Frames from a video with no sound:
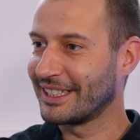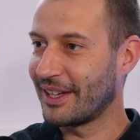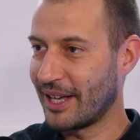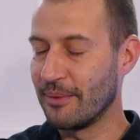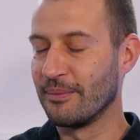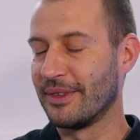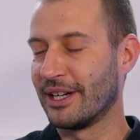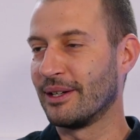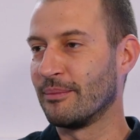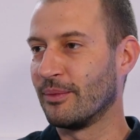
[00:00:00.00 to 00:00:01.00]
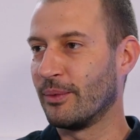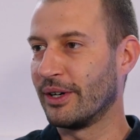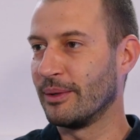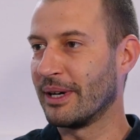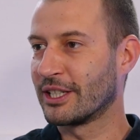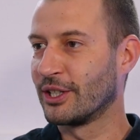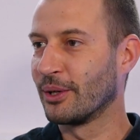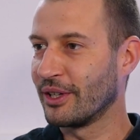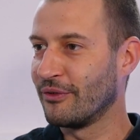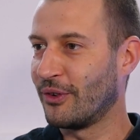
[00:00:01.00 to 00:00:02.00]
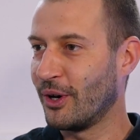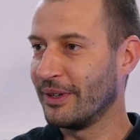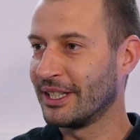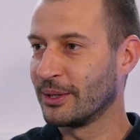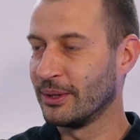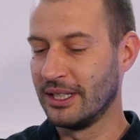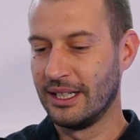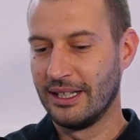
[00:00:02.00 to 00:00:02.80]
That I'm very much looking forward to.